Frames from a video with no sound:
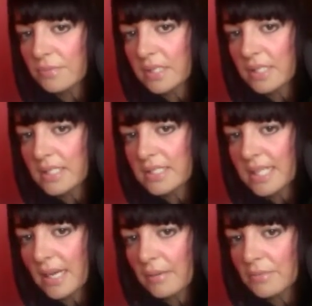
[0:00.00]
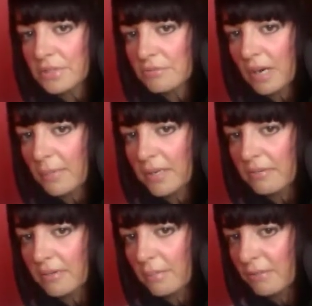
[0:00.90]
Can you see how I'm just wrapping it
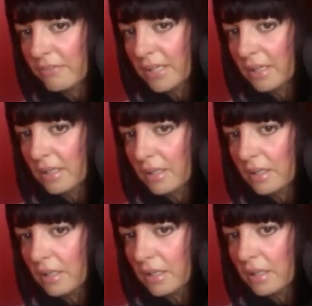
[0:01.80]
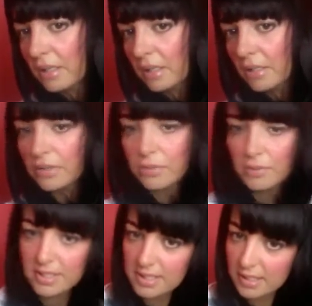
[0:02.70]
around my finger and
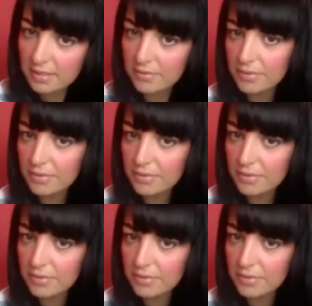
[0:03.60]
twisting?